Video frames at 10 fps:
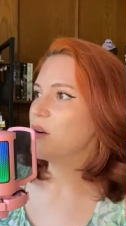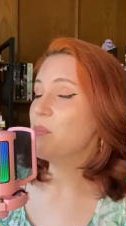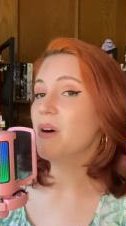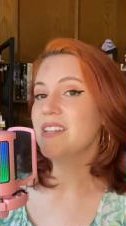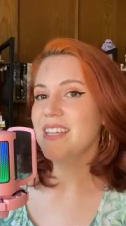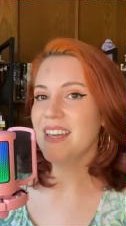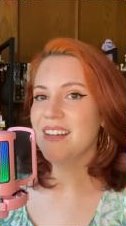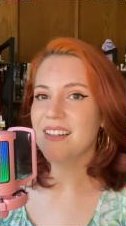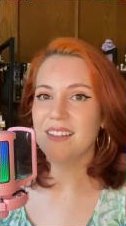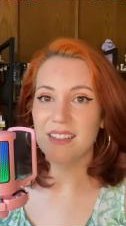
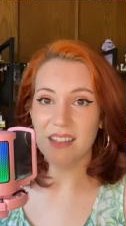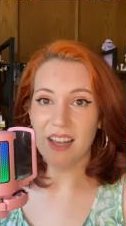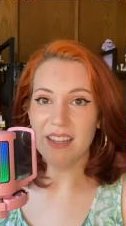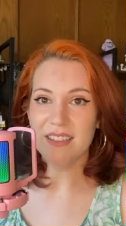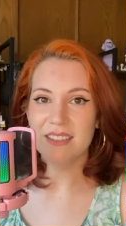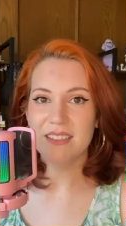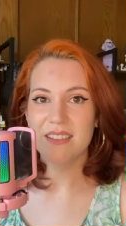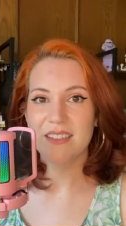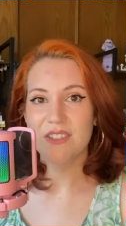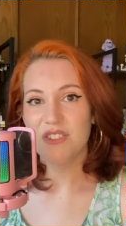Montana likes
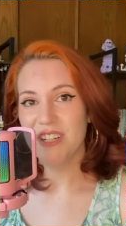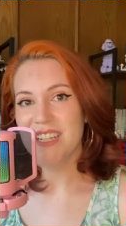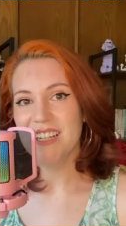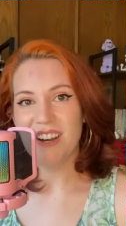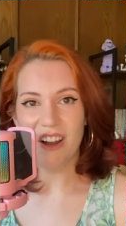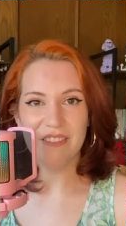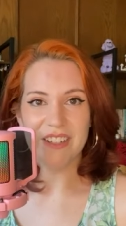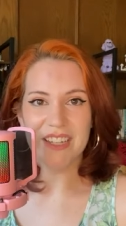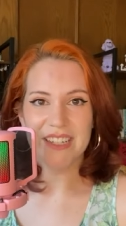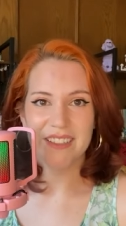drinking
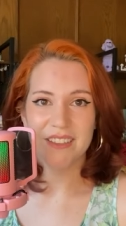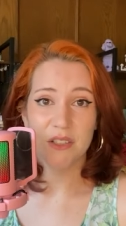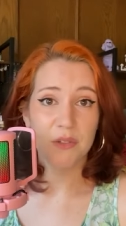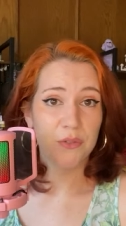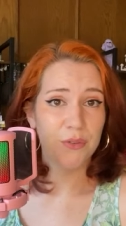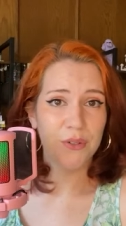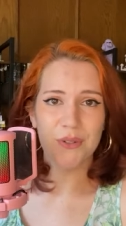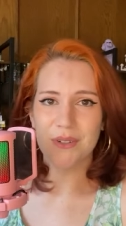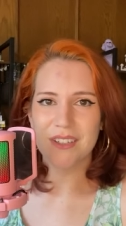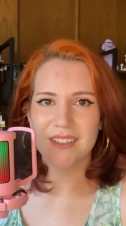coffee,
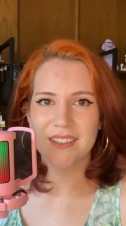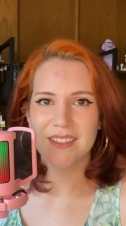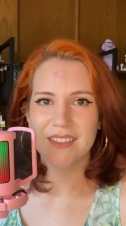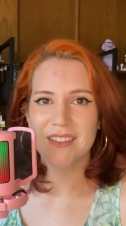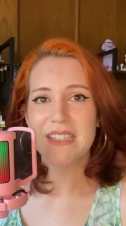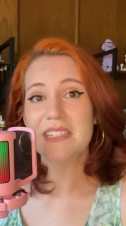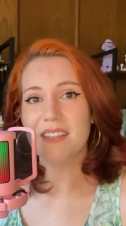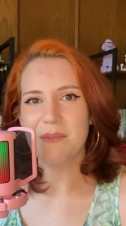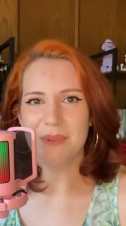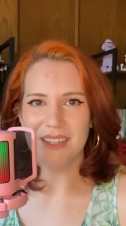food,
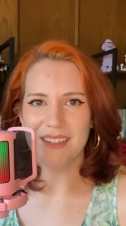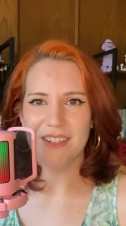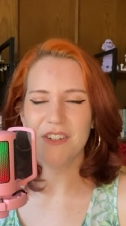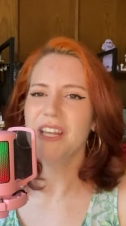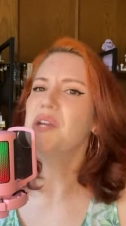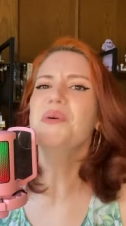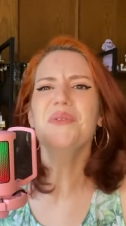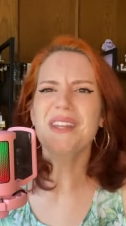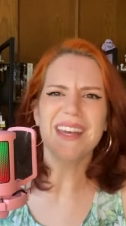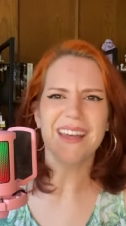sleeping. And you're like,
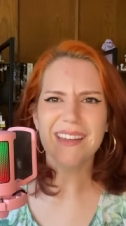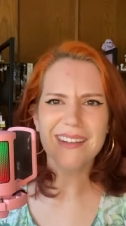who the hell